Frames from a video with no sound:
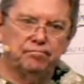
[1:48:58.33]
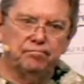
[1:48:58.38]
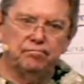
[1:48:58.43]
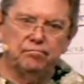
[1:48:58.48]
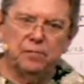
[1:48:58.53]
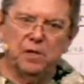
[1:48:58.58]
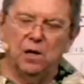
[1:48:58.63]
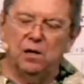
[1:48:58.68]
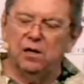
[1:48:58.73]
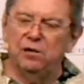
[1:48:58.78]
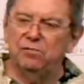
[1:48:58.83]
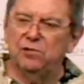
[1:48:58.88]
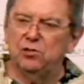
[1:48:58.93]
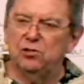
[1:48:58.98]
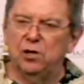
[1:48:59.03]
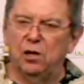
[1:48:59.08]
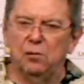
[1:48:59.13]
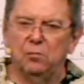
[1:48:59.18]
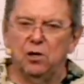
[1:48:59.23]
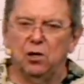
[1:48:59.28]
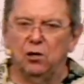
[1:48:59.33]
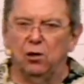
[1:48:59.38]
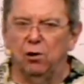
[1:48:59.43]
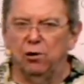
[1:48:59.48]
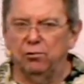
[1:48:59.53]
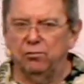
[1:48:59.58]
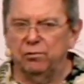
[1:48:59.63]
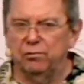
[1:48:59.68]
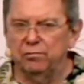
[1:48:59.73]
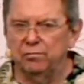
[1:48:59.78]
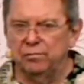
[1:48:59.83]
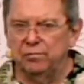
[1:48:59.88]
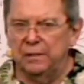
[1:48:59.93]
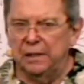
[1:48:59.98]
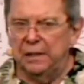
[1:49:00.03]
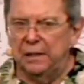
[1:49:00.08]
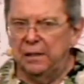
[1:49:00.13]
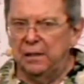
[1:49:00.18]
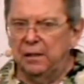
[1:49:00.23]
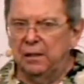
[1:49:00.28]
Not even John MacArthur.
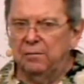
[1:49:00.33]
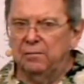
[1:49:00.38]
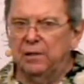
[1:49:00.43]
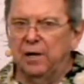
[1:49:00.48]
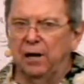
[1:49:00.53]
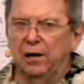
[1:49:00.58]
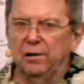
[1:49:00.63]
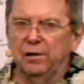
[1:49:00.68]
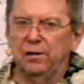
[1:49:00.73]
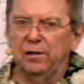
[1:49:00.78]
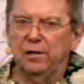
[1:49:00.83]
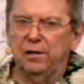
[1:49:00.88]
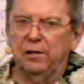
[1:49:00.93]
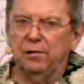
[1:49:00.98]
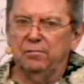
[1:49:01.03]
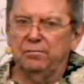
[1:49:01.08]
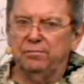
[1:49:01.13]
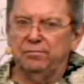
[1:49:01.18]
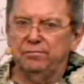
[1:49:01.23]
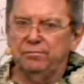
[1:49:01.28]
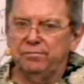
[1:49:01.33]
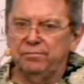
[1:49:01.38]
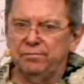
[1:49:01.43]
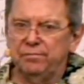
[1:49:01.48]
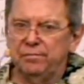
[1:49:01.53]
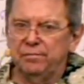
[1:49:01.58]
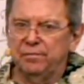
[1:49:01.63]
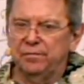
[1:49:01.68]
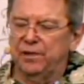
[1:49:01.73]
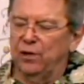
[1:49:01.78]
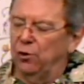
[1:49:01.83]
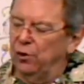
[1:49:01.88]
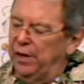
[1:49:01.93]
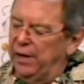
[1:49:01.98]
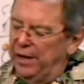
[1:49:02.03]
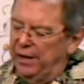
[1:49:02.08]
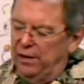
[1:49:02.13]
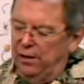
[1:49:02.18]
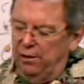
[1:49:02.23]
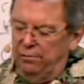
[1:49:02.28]
Tired of him. Thought I
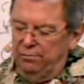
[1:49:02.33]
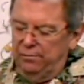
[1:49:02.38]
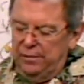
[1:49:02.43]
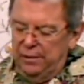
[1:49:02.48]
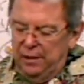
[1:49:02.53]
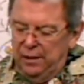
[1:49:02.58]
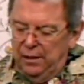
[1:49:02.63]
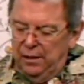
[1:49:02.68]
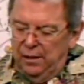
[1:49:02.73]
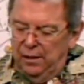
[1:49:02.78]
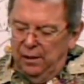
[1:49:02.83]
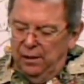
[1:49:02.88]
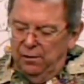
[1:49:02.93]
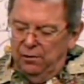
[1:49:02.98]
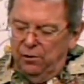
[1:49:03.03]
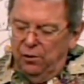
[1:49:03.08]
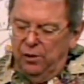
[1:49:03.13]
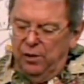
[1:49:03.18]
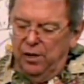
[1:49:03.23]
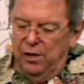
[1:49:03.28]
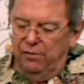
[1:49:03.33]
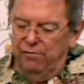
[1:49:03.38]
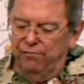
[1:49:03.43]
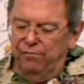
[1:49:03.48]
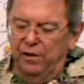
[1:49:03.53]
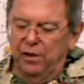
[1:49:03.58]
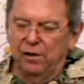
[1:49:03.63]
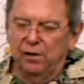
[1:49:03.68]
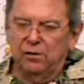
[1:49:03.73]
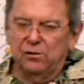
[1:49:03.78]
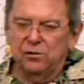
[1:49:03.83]
had a feeling and